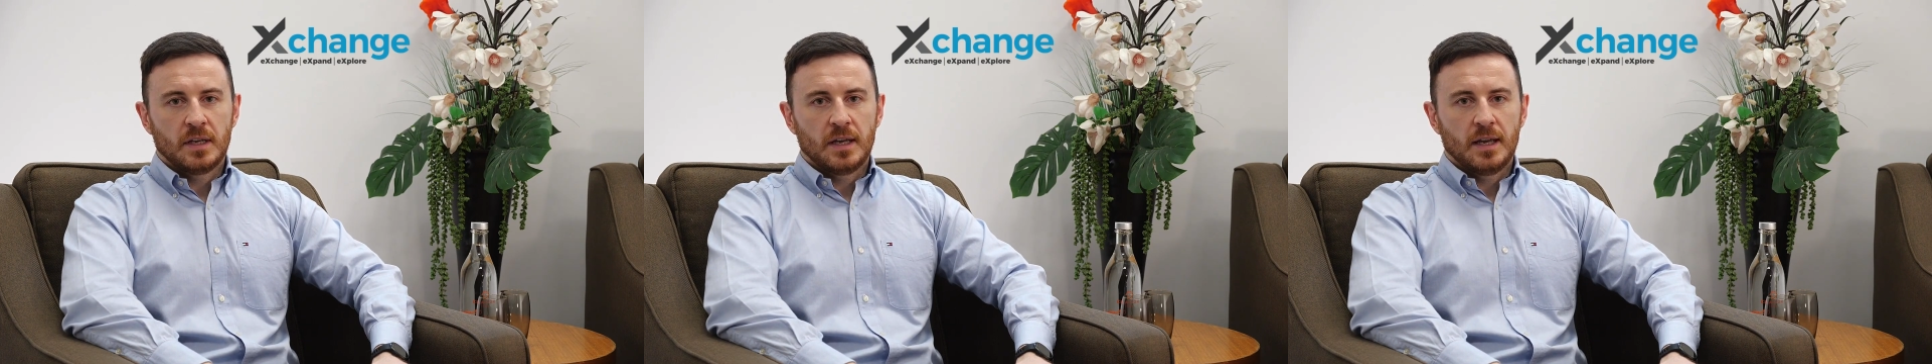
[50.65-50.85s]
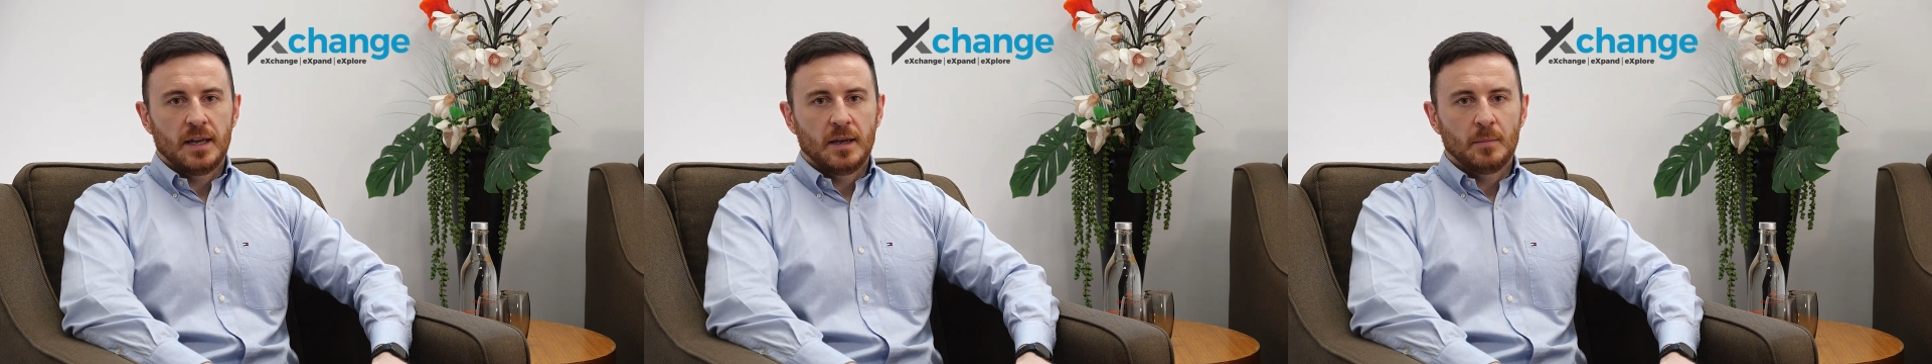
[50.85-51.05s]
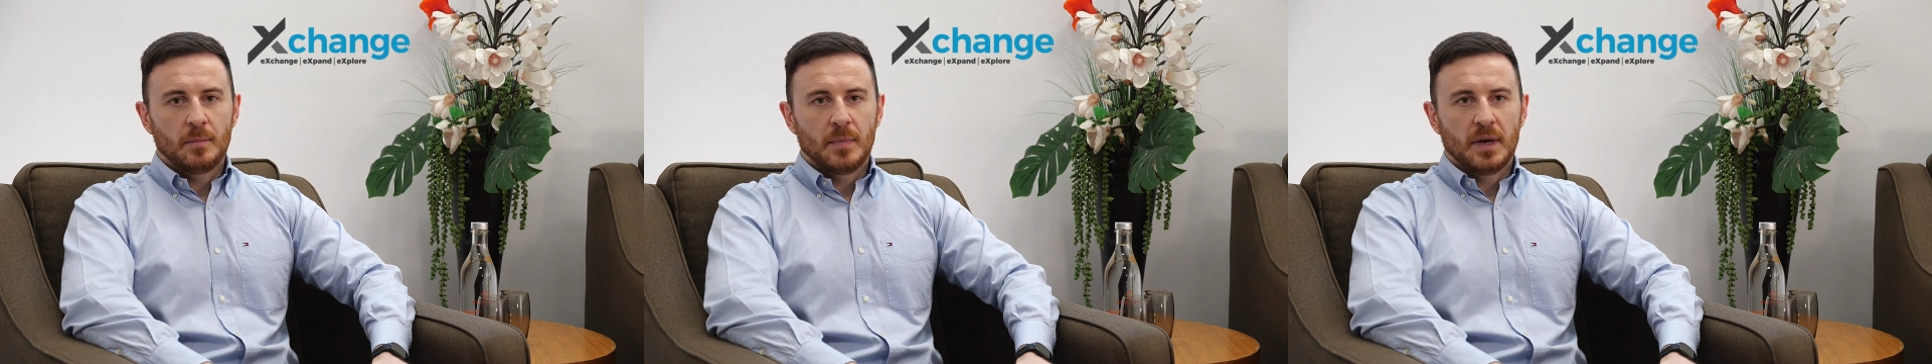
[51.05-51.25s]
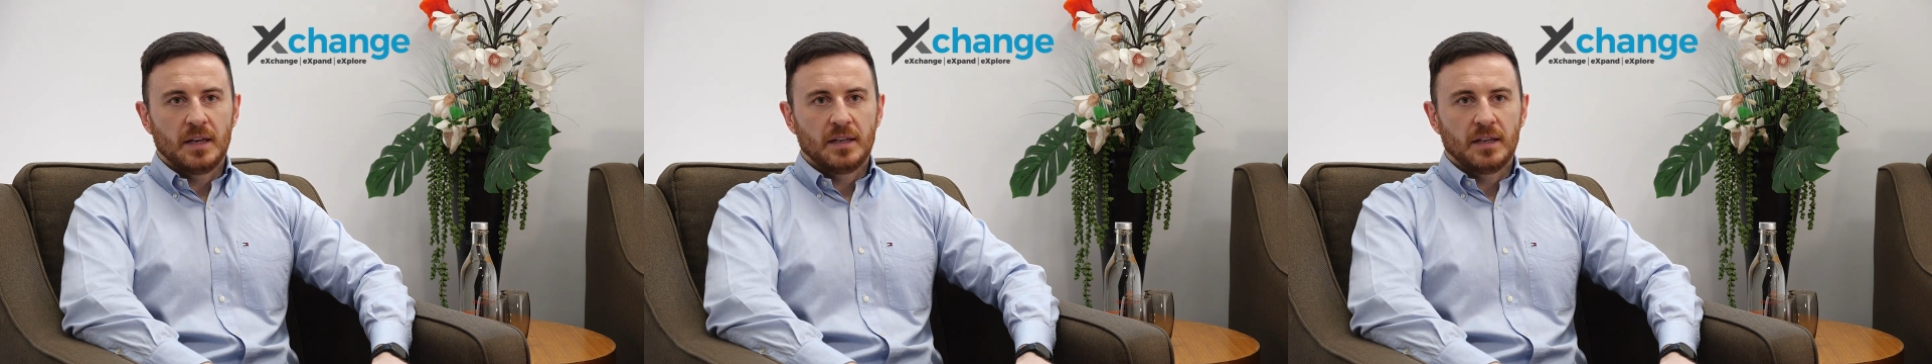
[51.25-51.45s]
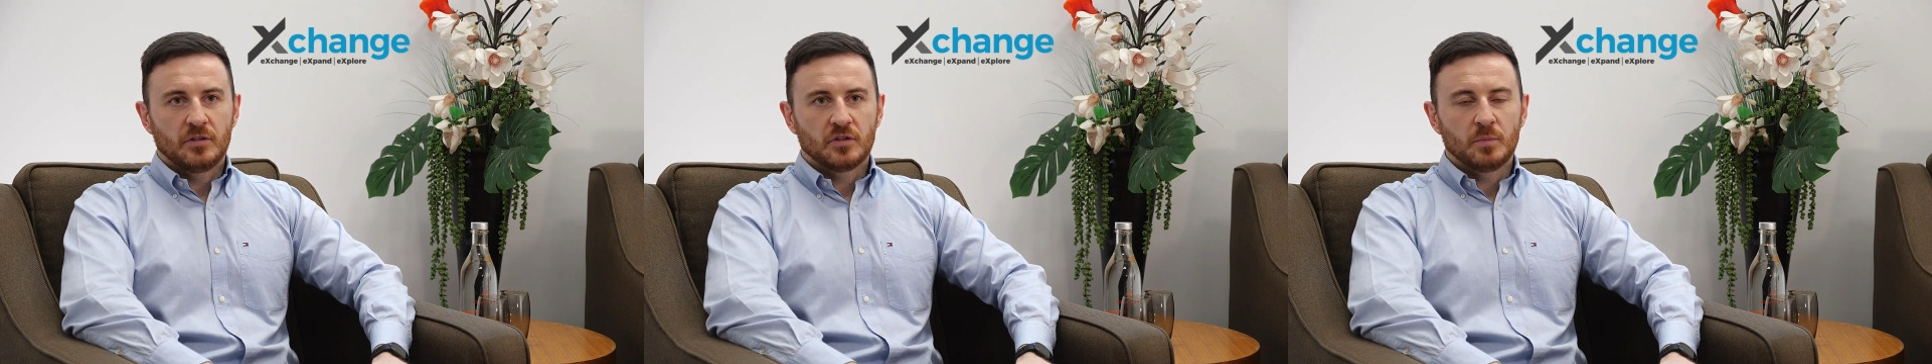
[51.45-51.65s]
and
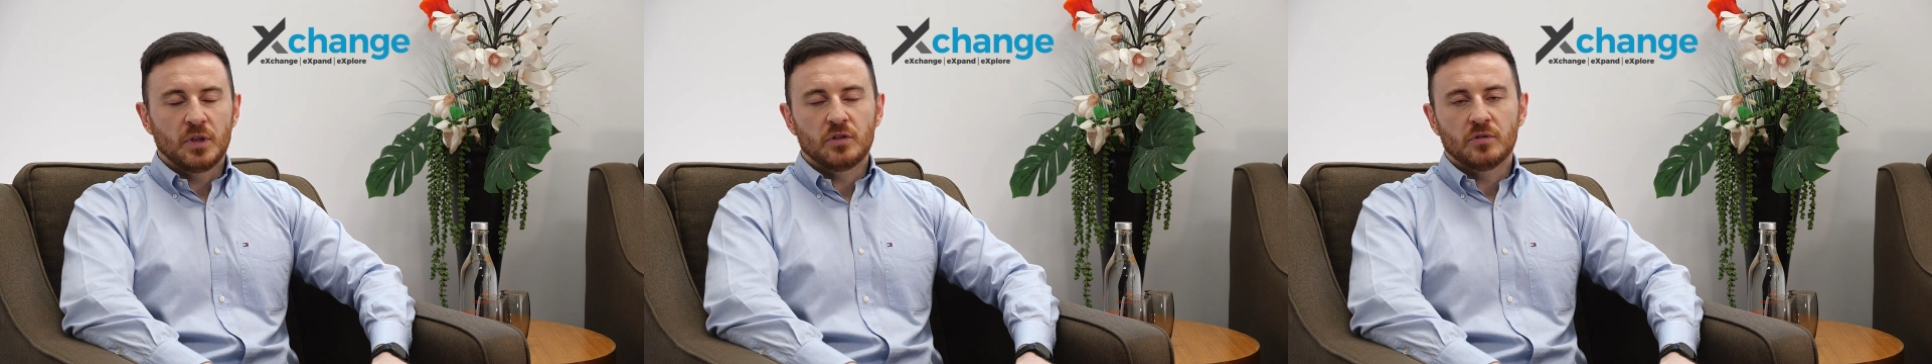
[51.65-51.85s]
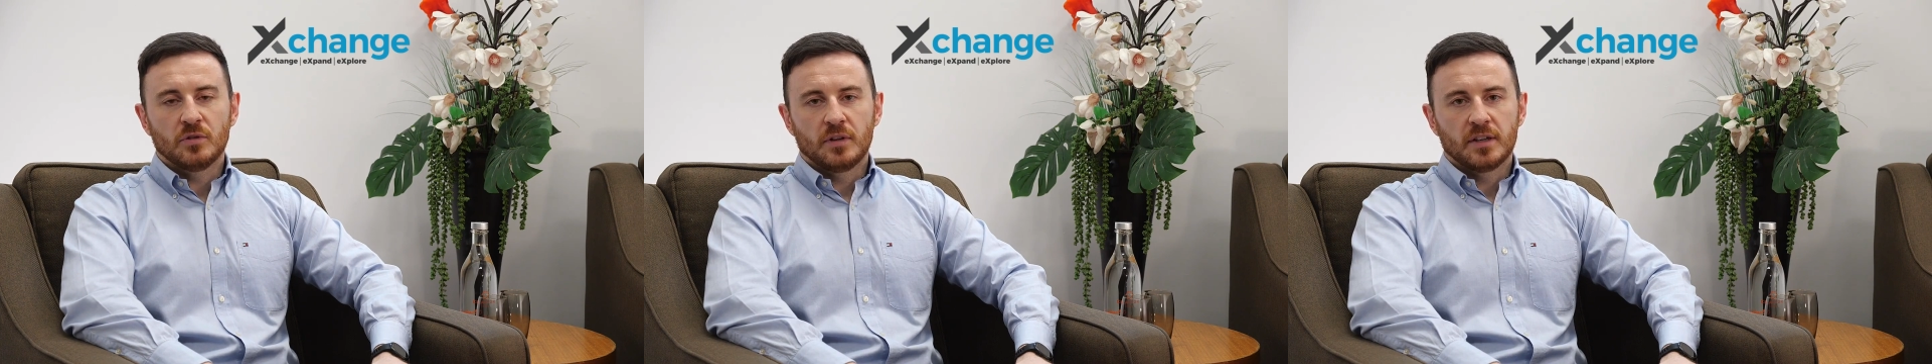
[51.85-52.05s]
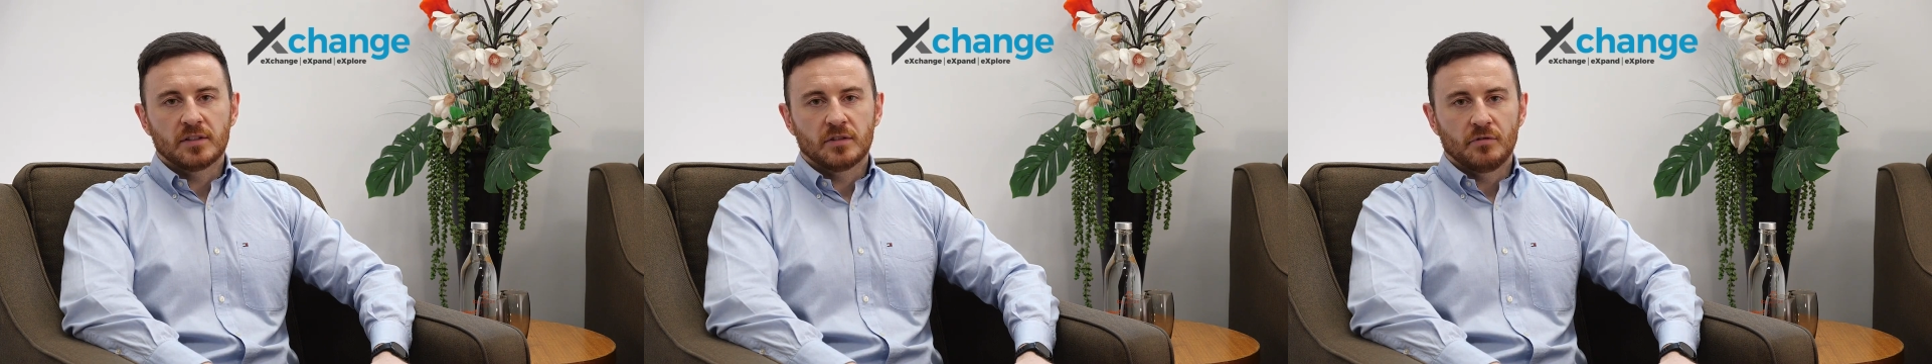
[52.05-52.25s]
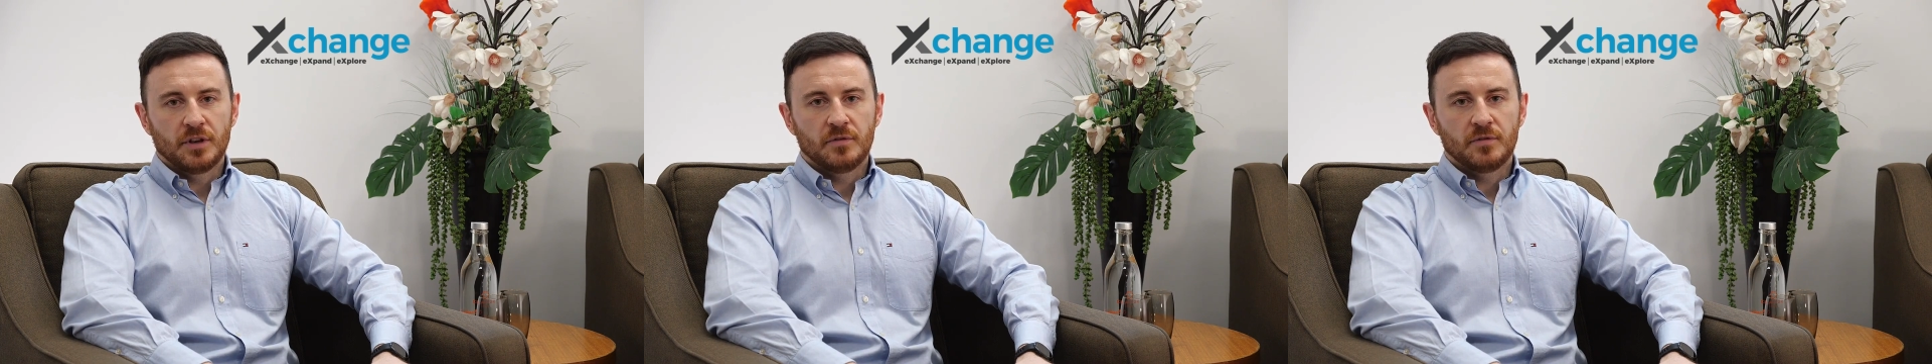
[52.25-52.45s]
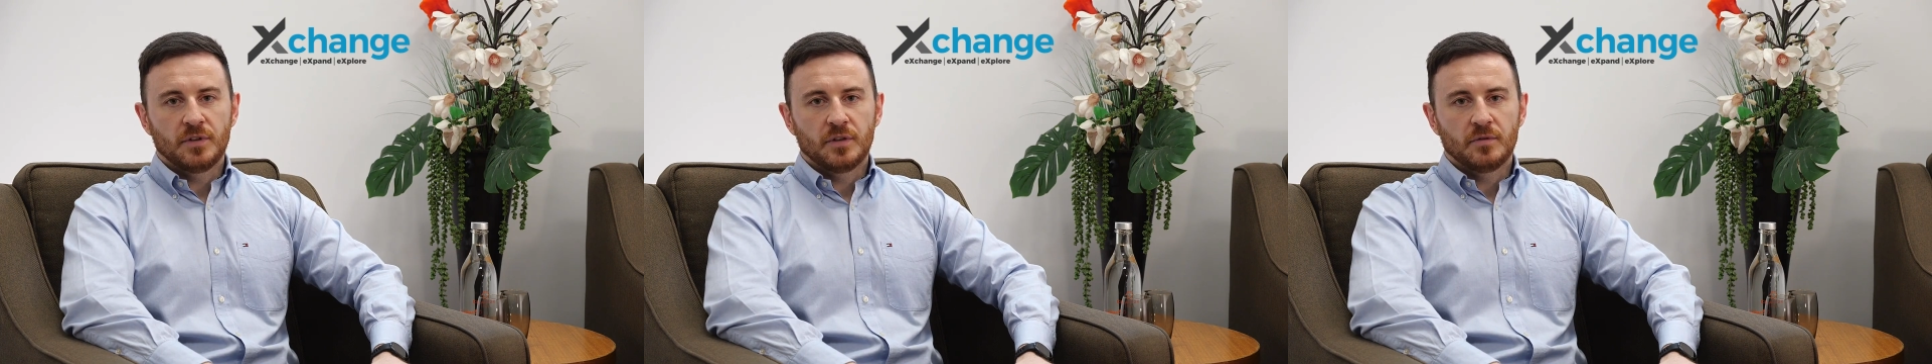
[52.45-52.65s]
then just make sure that's the right
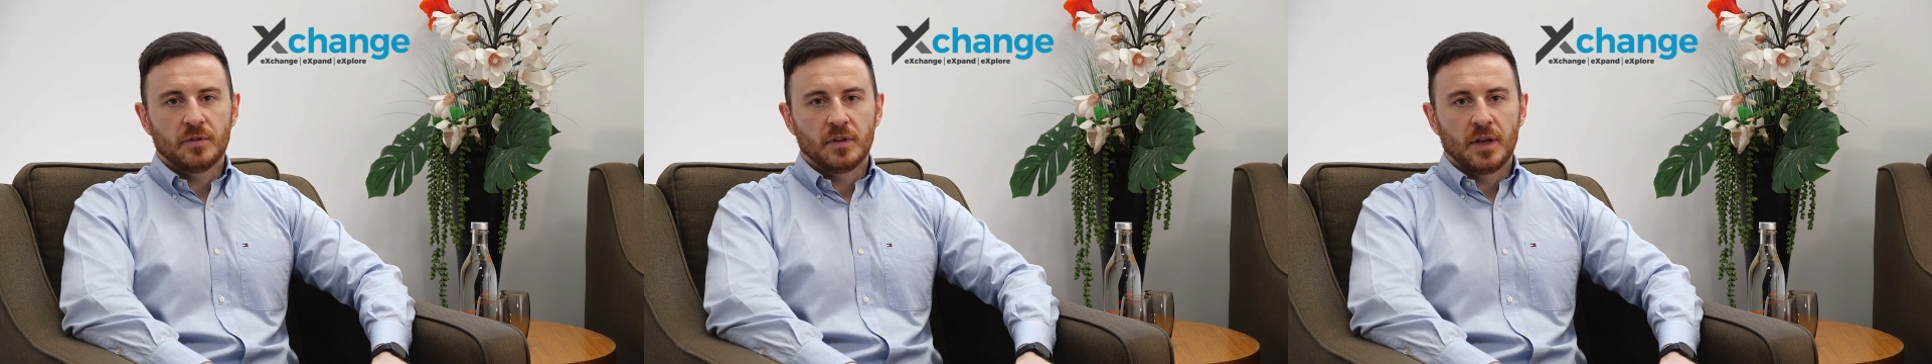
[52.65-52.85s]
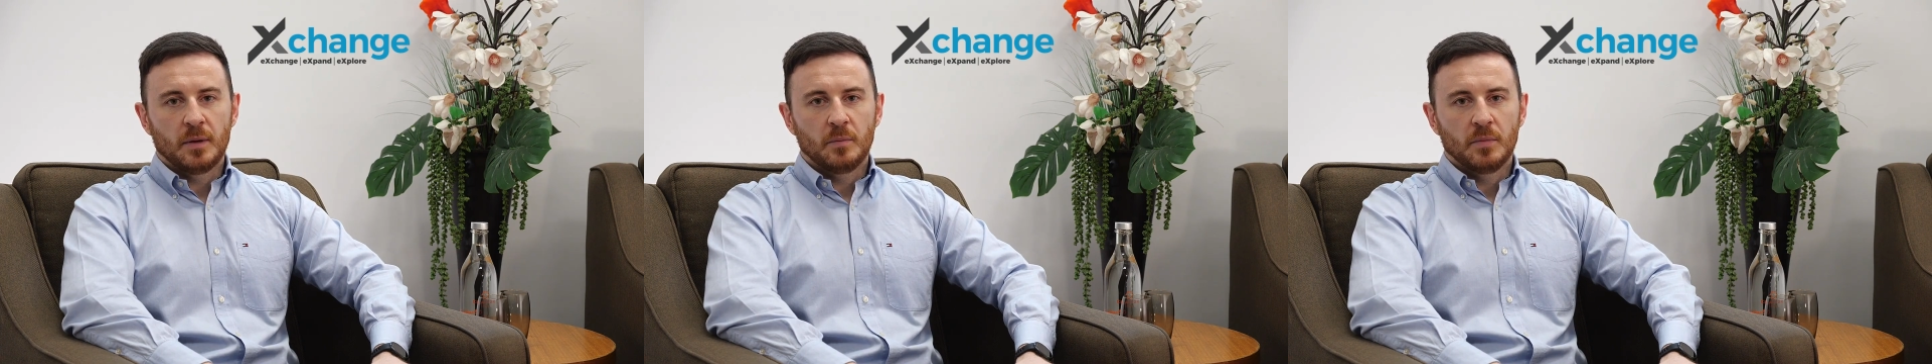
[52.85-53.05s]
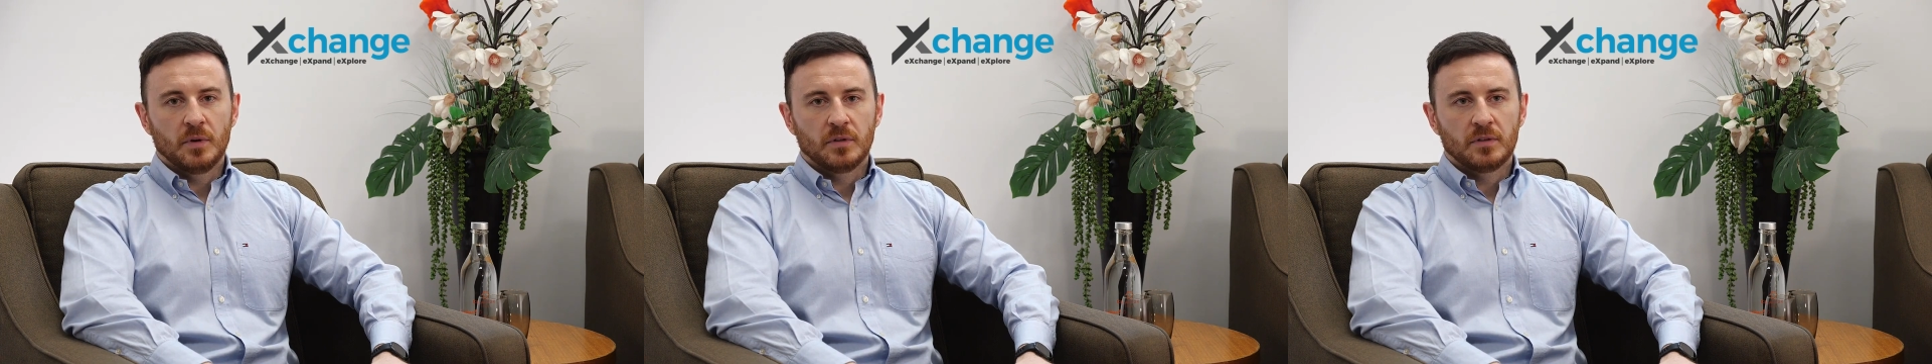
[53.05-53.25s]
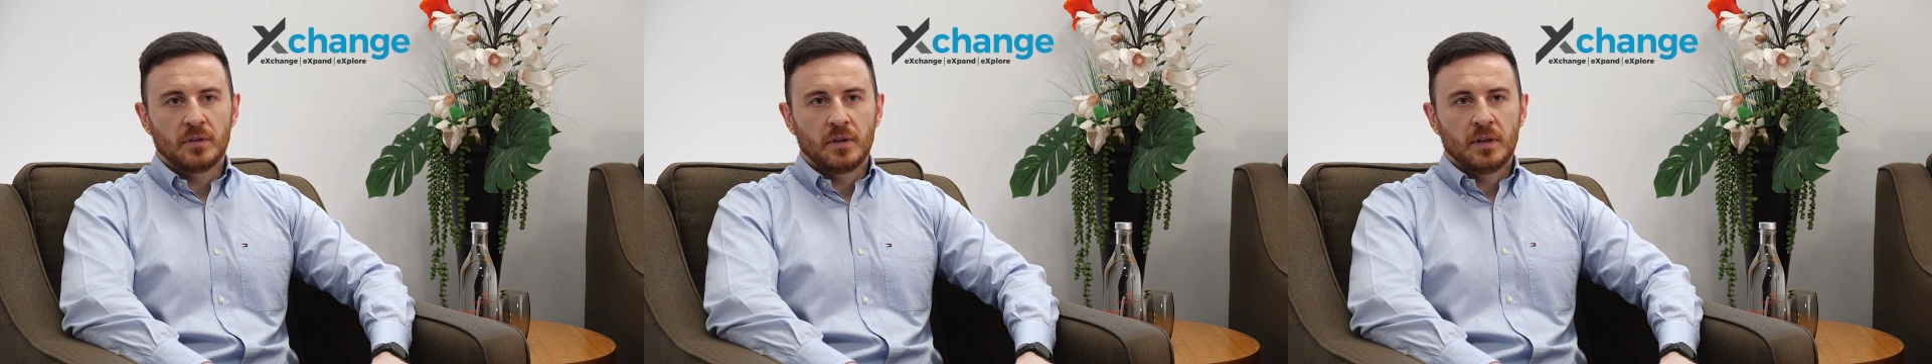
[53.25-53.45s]
fit for them, but